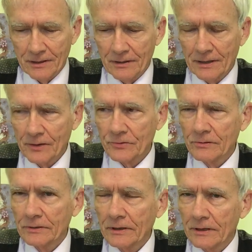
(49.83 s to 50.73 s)
And
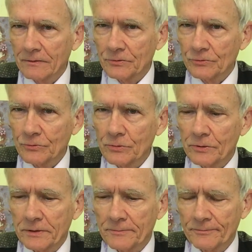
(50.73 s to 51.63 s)
naturally, I have a
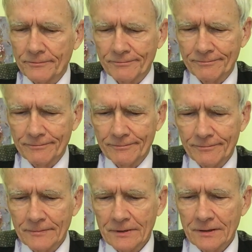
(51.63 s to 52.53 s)
story
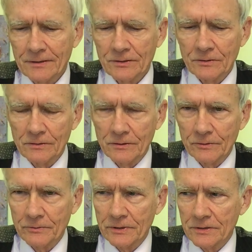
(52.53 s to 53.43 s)
to go
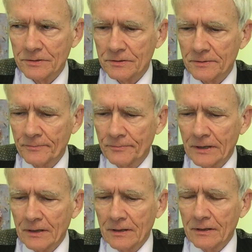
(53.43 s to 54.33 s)
along with this.
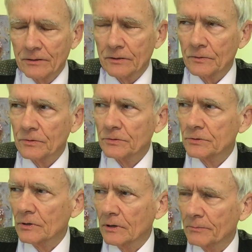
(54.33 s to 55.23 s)
The first
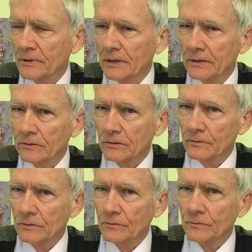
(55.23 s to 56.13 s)
job that I
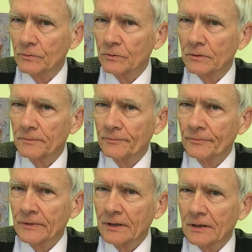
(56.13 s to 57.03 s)
interviewed for
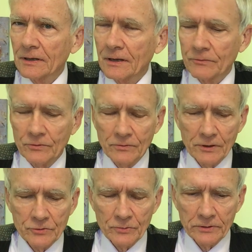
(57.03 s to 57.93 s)
after
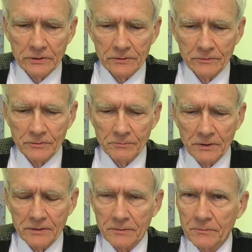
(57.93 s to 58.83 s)
graduating with
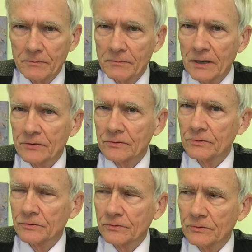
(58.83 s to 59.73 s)
my
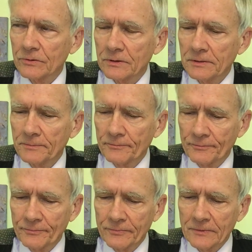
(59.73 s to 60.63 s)
bachelor's degree
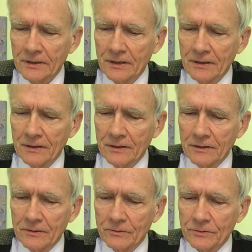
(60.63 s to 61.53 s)

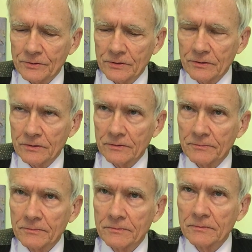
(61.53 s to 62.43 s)
was in the,
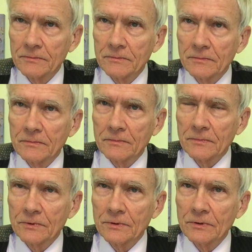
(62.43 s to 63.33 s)

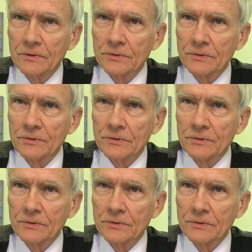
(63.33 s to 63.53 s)
the